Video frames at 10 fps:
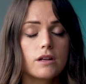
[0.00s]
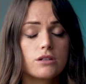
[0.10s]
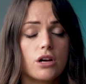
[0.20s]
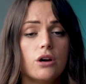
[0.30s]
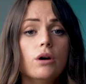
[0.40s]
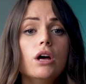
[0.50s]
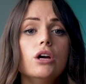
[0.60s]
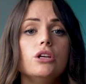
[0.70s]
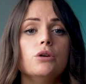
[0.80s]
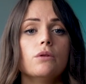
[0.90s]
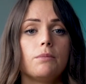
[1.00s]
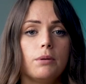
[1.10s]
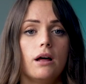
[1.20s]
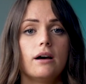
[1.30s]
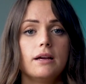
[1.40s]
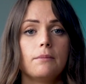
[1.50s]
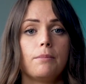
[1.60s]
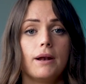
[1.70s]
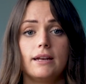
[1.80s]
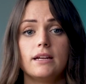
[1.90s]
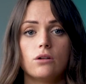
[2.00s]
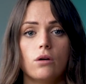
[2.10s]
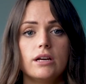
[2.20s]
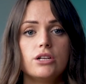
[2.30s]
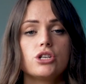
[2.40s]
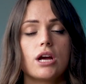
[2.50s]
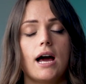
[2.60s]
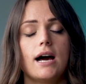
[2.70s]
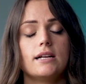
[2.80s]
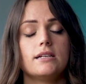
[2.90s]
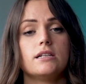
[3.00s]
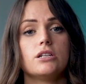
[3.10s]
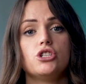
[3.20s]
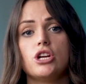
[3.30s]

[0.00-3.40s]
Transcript: So you will apply planning knowledge and